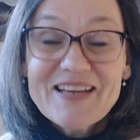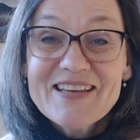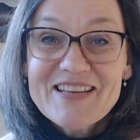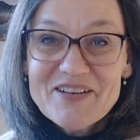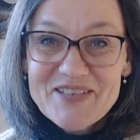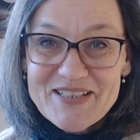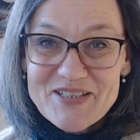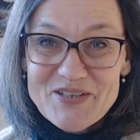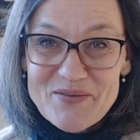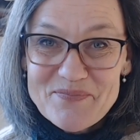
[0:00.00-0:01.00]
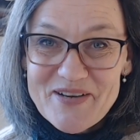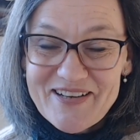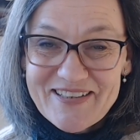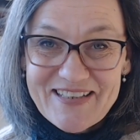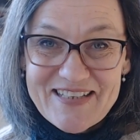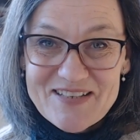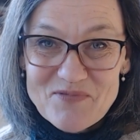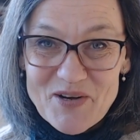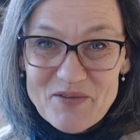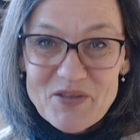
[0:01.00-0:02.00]
there is a jumper
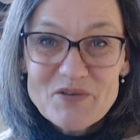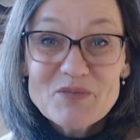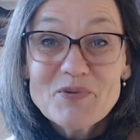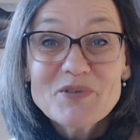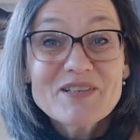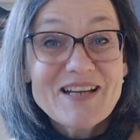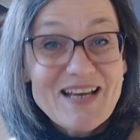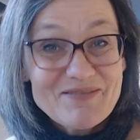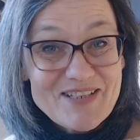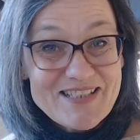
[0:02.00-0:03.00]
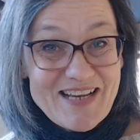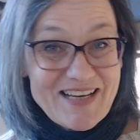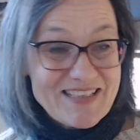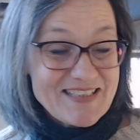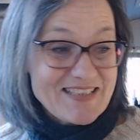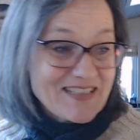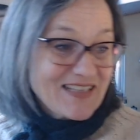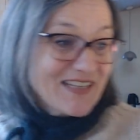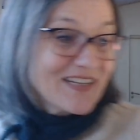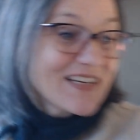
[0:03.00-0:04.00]
in one of those books that I've decided
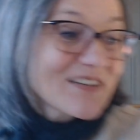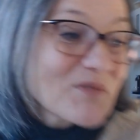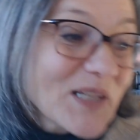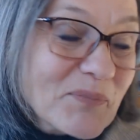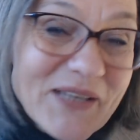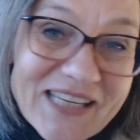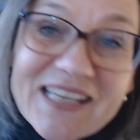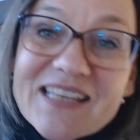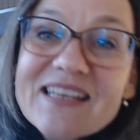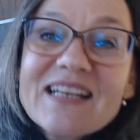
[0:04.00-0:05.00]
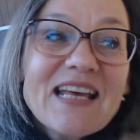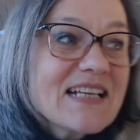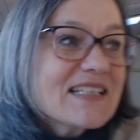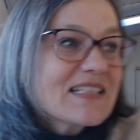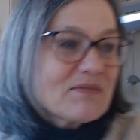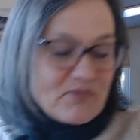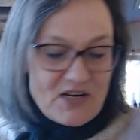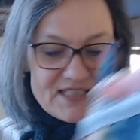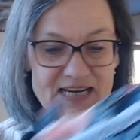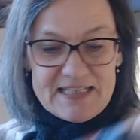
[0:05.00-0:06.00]
will be the next
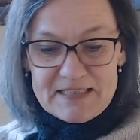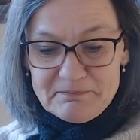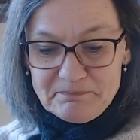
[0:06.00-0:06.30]
project.